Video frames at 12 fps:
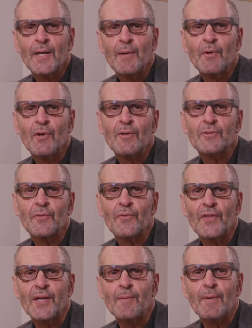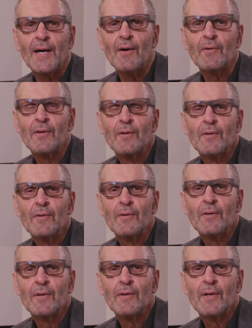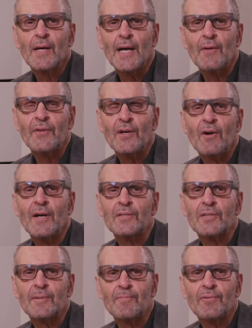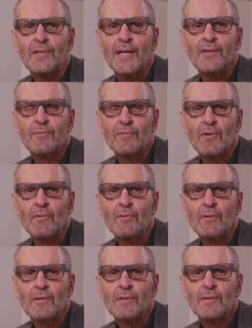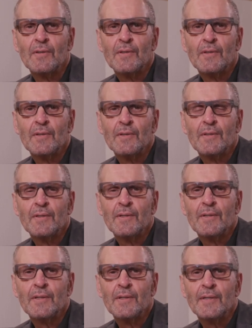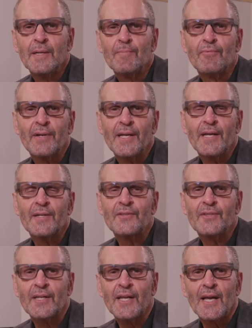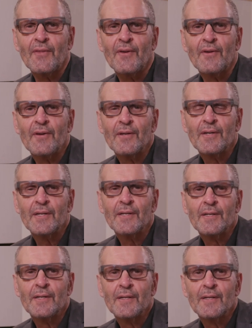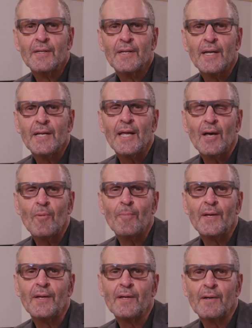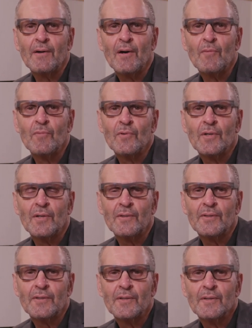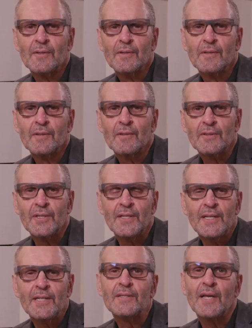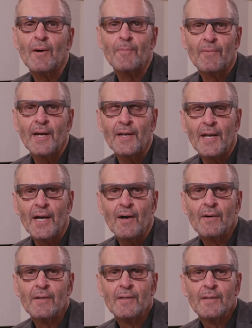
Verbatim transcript: and we also think about how the arts can play the role in bringing us together and helping our world, because it needs help right now,